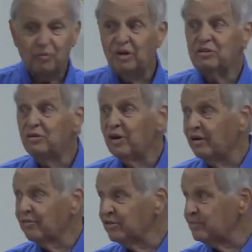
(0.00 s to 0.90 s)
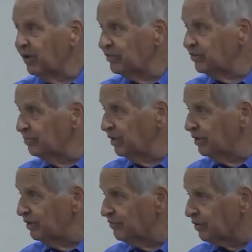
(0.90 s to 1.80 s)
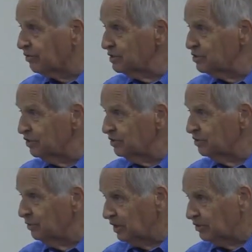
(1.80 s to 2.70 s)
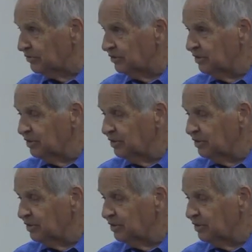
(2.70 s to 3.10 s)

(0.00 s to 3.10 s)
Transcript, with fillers: we do have a responsibility for Christian widows.